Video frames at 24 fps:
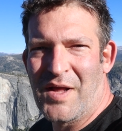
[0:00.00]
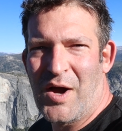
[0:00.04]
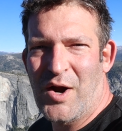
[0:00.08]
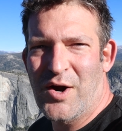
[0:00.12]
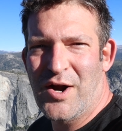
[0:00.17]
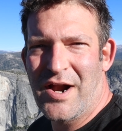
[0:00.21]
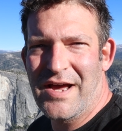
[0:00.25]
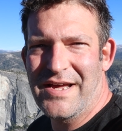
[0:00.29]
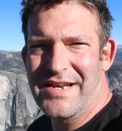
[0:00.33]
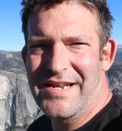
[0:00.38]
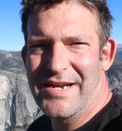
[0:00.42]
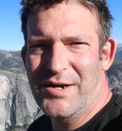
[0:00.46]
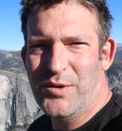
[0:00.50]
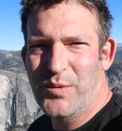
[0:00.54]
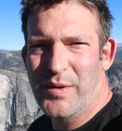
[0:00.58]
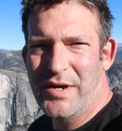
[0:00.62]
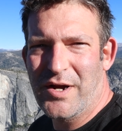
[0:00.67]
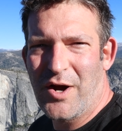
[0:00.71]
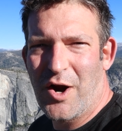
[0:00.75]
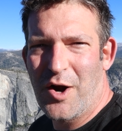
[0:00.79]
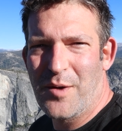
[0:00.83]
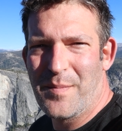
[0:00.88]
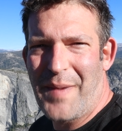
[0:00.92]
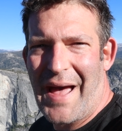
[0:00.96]
All right, here
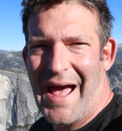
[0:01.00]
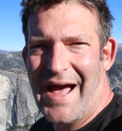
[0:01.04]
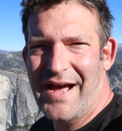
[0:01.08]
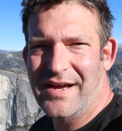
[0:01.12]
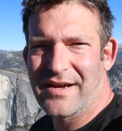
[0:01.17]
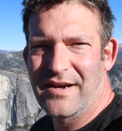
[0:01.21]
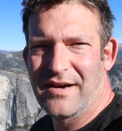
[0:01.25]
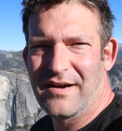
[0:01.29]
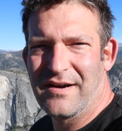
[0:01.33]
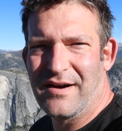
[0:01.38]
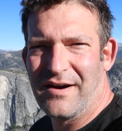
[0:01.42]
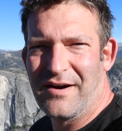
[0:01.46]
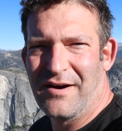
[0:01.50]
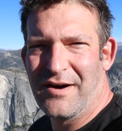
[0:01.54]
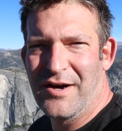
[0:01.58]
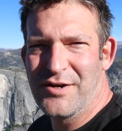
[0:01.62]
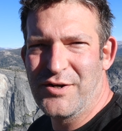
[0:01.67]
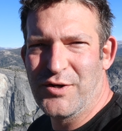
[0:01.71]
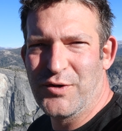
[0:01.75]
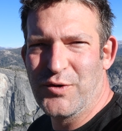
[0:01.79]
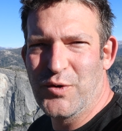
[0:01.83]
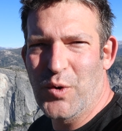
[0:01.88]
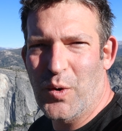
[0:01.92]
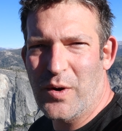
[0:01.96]
we are back
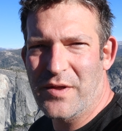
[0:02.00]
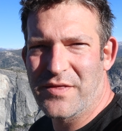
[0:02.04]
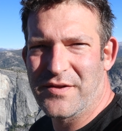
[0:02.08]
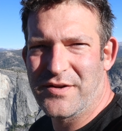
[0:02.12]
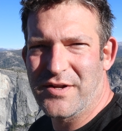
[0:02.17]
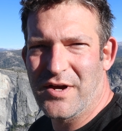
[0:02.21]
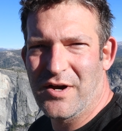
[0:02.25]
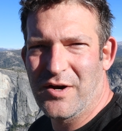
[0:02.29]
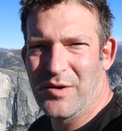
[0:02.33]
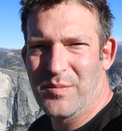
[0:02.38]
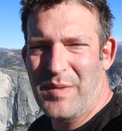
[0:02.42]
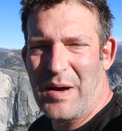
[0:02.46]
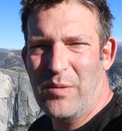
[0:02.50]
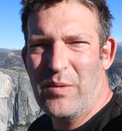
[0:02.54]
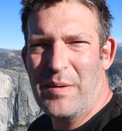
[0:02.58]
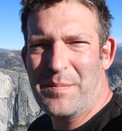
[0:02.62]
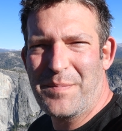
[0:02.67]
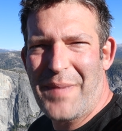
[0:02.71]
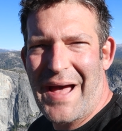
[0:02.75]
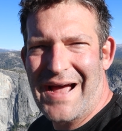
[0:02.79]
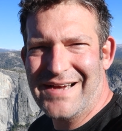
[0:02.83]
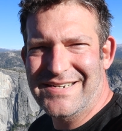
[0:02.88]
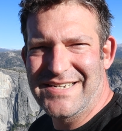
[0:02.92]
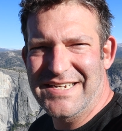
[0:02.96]
on North Dome. I
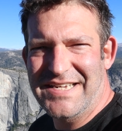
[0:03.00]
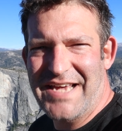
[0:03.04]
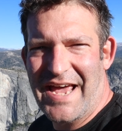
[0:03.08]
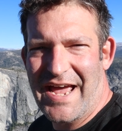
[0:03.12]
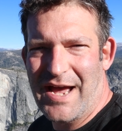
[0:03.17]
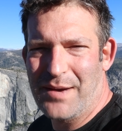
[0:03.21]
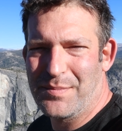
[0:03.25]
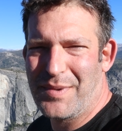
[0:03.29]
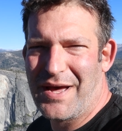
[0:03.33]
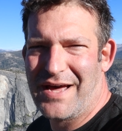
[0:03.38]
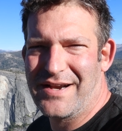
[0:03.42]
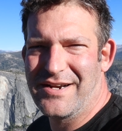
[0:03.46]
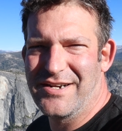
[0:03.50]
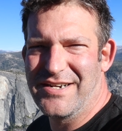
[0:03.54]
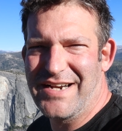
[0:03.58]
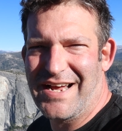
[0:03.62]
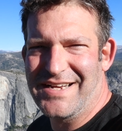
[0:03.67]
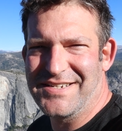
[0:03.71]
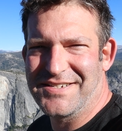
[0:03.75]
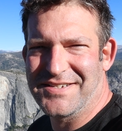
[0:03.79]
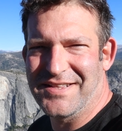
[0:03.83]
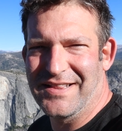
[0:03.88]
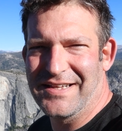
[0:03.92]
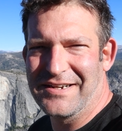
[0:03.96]
went back to camp, had a
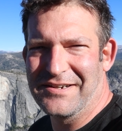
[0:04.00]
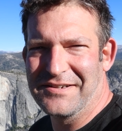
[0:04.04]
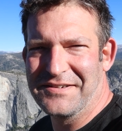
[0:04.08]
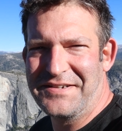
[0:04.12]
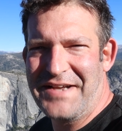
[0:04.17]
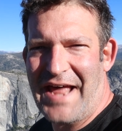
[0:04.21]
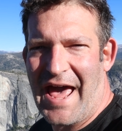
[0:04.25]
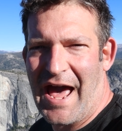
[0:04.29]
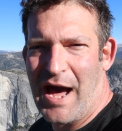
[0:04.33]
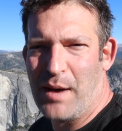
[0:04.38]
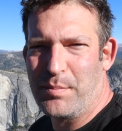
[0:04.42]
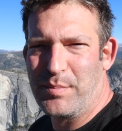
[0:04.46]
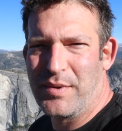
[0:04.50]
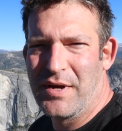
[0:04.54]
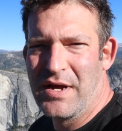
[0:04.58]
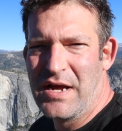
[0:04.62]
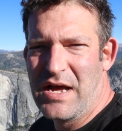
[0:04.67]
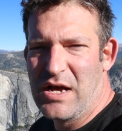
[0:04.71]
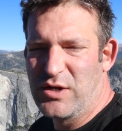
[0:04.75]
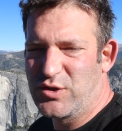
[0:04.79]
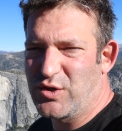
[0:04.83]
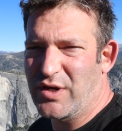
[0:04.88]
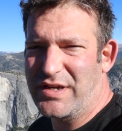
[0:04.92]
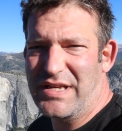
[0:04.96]
nice little nap,
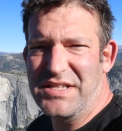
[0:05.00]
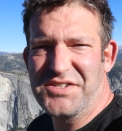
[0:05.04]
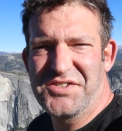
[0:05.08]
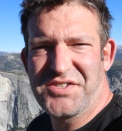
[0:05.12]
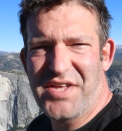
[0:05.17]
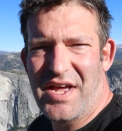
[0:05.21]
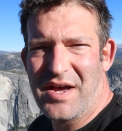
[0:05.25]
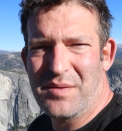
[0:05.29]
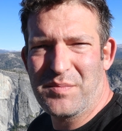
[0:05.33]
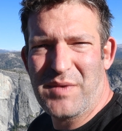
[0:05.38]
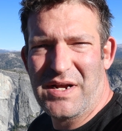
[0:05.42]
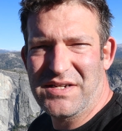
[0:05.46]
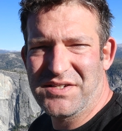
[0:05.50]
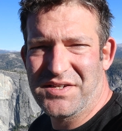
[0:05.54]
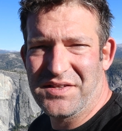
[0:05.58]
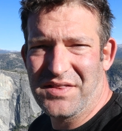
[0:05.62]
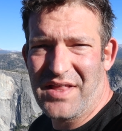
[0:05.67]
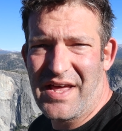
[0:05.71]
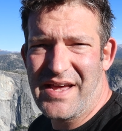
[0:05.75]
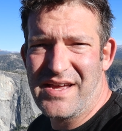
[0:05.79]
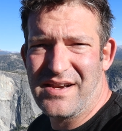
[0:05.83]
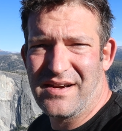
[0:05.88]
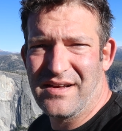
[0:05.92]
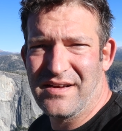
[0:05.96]
so I can stay up nice and
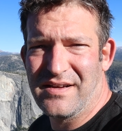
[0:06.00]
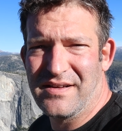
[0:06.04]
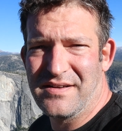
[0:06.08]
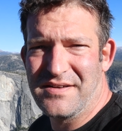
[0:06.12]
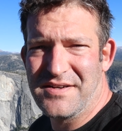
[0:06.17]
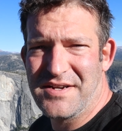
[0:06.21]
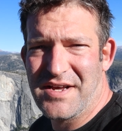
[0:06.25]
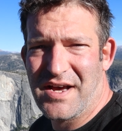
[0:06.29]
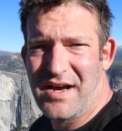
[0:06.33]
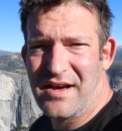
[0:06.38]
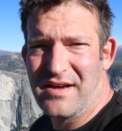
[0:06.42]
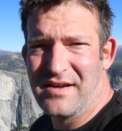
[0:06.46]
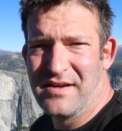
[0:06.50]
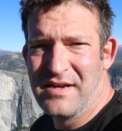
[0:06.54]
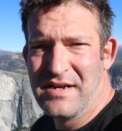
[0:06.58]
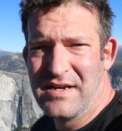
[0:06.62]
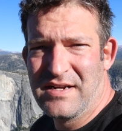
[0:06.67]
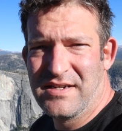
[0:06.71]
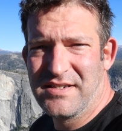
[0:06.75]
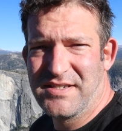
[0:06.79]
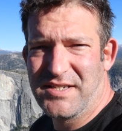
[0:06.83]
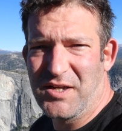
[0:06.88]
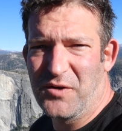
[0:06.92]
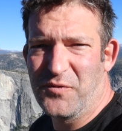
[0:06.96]
late and
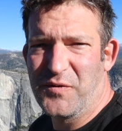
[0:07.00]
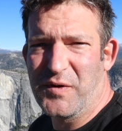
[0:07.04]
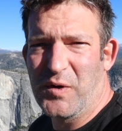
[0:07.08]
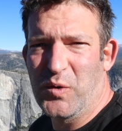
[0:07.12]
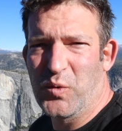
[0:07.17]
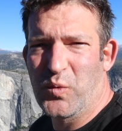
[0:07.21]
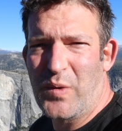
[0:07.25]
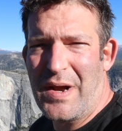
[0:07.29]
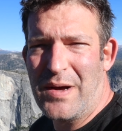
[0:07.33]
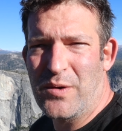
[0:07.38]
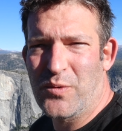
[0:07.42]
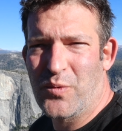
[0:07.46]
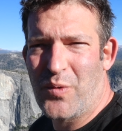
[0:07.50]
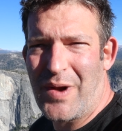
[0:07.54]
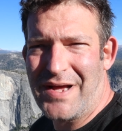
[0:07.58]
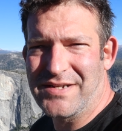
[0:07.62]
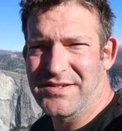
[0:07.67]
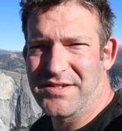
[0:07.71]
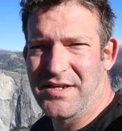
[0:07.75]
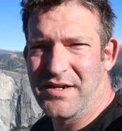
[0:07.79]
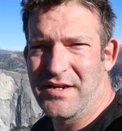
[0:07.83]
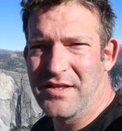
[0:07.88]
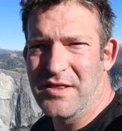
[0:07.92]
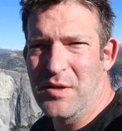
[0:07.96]
still feel well
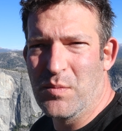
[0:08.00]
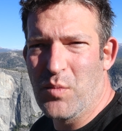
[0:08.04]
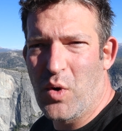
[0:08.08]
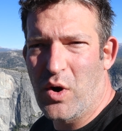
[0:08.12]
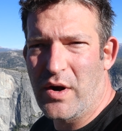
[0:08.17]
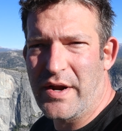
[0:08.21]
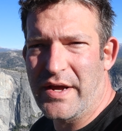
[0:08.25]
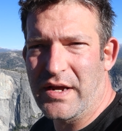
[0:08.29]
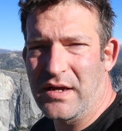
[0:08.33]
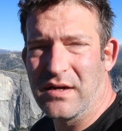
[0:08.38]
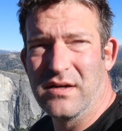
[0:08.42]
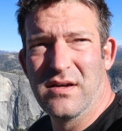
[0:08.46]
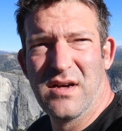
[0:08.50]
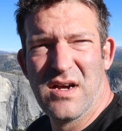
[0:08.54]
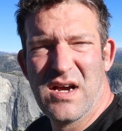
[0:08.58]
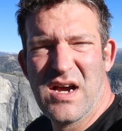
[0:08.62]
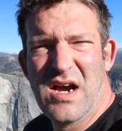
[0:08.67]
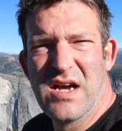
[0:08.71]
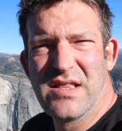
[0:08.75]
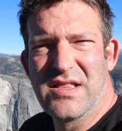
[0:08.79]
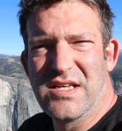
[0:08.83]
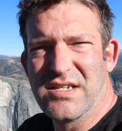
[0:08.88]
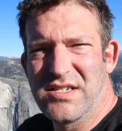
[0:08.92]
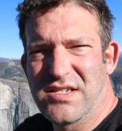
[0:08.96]
rested in the morning.
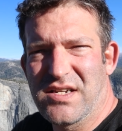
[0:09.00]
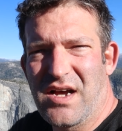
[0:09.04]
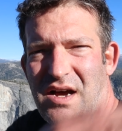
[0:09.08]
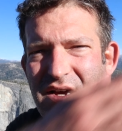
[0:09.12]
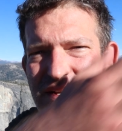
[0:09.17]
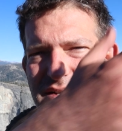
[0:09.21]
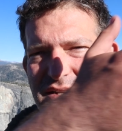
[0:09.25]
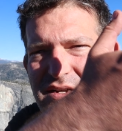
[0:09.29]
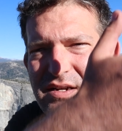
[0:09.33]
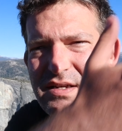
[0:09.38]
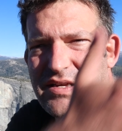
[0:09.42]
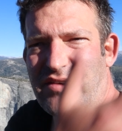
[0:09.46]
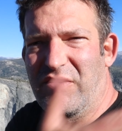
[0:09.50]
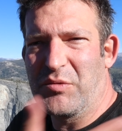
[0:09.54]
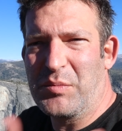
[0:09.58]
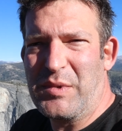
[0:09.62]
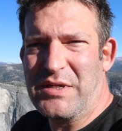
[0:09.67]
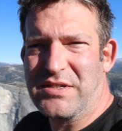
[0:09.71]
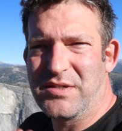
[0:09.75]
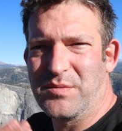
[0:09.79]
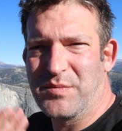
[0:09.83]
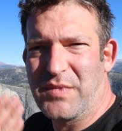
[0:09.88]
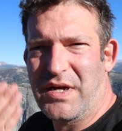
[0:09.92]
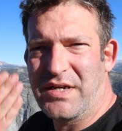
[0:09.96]
The sun giving
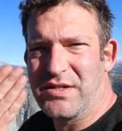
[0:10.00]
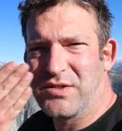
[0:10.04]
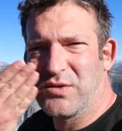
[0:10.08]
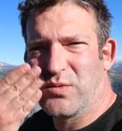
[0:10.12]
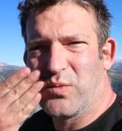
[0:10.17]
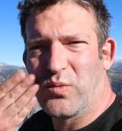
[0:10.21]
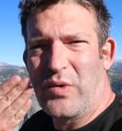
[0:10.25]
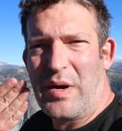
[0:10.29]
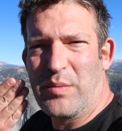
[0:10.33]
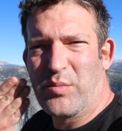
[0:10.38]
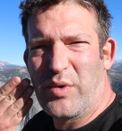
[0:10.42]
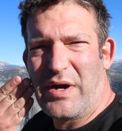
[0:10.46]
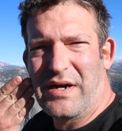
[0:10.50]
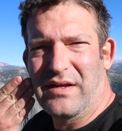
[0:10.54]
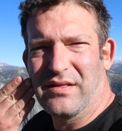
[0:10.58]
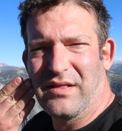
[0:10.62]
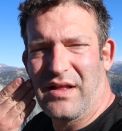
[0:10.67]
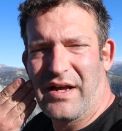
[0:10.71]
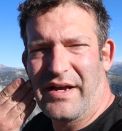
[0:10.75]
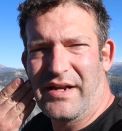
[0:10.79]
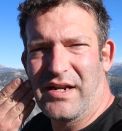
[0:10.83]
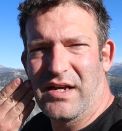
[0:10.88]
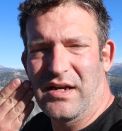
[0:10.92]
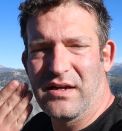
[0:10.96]
me some nice Rembrandt
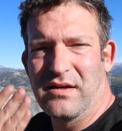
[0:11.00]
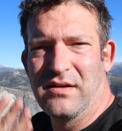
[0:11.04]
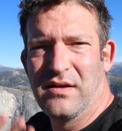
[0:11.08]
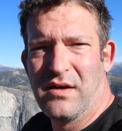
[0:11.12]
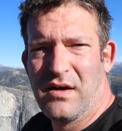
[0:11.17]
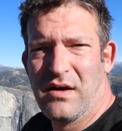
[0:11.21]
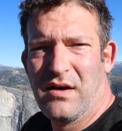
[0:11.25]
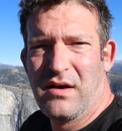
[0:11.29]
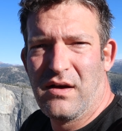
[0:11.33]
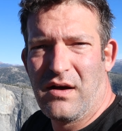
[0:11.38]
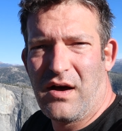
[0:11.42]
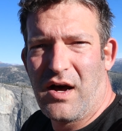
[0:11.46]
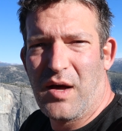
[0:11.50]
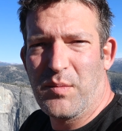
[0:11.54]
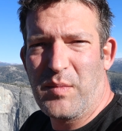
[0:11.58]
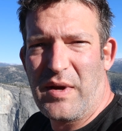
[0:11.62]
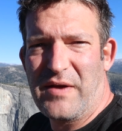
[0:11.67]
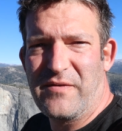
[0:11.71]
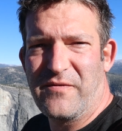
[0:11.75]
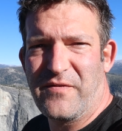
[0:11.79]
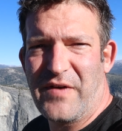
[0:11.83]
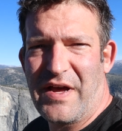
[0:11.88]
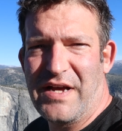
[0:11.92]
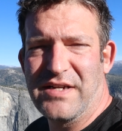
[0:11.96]
lighting on
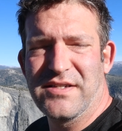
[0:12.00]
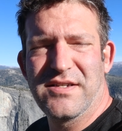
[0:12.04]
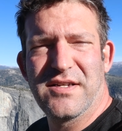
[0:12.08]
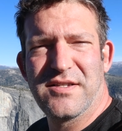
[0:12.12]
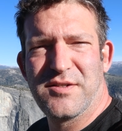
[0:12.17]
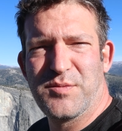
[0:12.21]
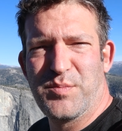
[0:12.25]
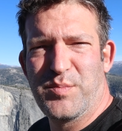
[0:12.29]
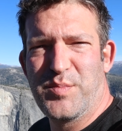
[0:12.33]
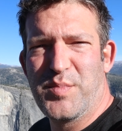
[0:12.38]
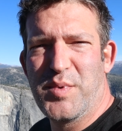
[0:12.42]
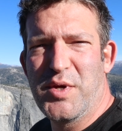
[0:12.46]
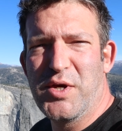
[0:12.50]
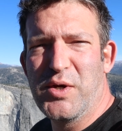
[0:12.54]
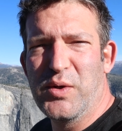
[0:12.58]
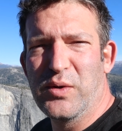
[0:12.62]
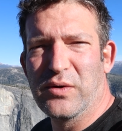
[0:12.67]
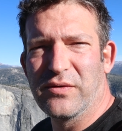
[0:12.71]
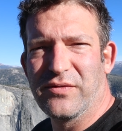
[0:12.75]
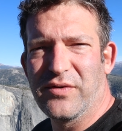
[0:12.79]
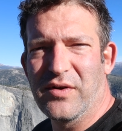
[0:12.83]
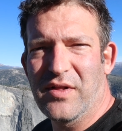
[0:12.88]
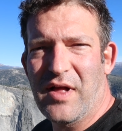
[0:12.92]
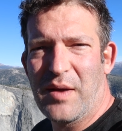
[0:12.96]
my face. It's
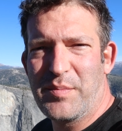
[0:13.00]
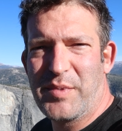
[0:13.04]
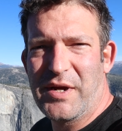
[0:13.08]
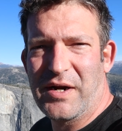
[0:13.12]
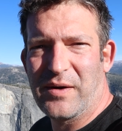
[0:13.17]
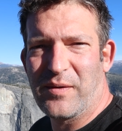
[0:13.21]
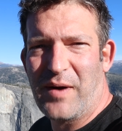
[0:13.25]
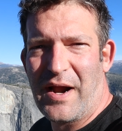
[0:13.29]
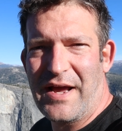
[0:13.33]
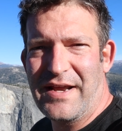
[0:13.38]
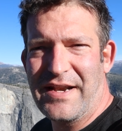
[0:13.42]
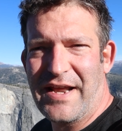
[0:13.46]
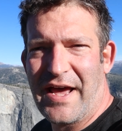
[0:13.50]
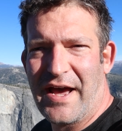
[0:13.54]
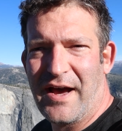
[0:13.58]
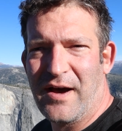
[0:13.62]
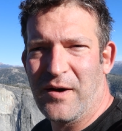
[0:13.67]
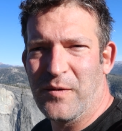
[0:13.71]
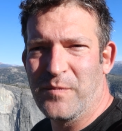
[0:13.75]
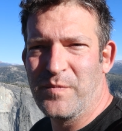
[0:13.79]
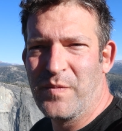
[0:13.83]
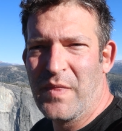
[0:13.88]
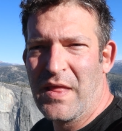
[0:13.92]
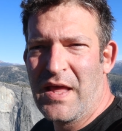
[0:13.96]
beautiful up here right
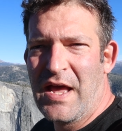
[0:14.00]
now.